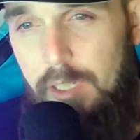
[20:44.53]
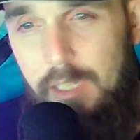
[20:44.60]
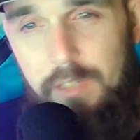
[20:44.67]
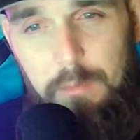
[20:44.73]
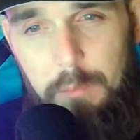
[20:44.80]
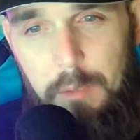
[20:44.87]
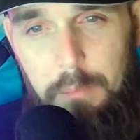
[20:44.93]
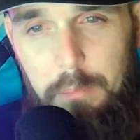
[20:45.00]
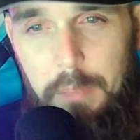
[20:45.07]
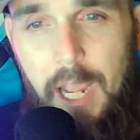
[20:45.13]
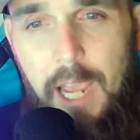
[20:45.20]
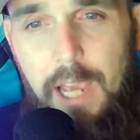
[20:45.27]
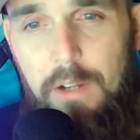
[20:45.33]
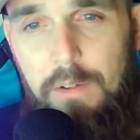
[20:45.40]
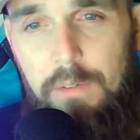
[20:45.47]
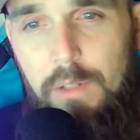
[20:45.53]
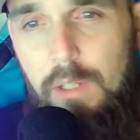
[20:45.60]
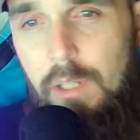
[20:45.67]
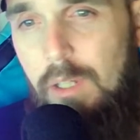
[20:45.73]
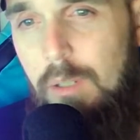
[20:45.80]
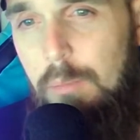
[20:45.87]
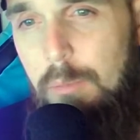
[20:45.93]
it. He hasn't been bad,
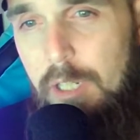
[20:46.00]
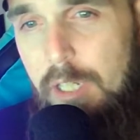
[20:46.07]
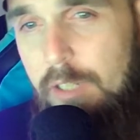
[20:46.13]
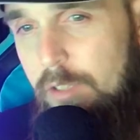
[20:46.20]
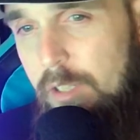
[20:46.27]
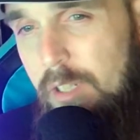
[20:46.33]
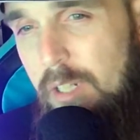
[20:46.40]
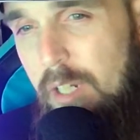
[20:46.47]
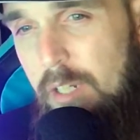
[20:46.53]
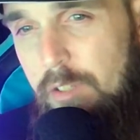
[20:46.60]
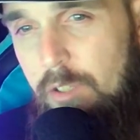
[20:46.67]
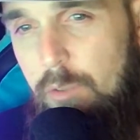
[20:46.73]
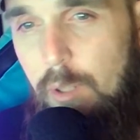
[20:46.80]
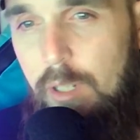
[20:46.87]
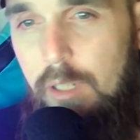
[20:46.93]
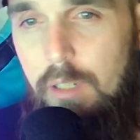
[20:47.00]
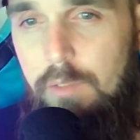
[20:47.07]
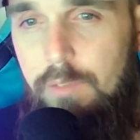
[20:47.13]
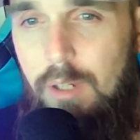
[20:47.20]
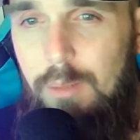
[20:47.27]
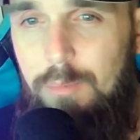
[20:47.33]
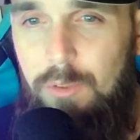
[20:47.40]
but he hasn't quite
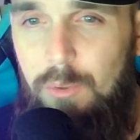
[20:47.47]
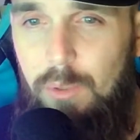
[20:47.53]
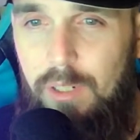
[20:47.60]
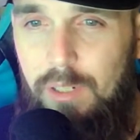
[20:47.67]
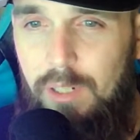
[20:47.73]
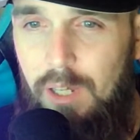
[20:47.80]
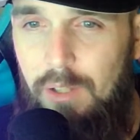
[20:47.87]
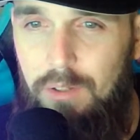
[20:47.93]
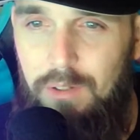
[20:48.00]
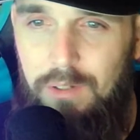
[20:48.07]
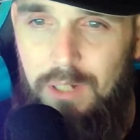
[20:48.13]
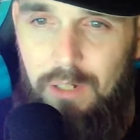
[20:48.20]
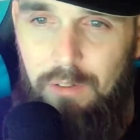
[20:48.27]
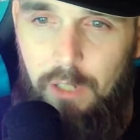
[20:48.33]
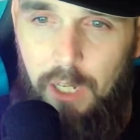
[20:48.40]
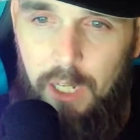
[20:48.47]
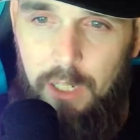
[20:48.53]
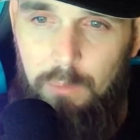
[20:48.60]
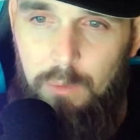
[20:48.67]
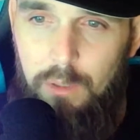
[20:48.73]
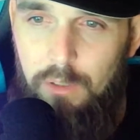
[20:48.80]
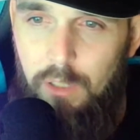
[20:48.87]
lived up to it. Now
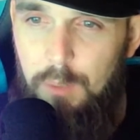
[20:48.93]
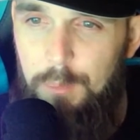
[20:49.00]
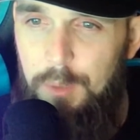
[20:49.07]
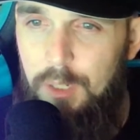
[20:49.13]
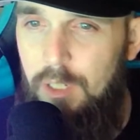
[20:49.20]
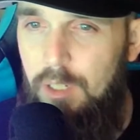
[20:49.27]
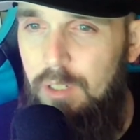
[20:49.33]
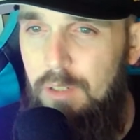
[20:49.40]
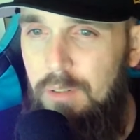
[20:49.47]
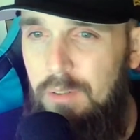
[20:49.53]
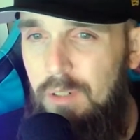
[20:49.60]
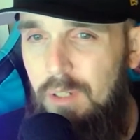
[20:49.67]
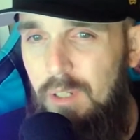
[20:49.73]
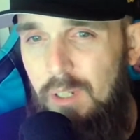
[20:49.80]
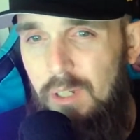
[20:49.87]
Gainwell coming in,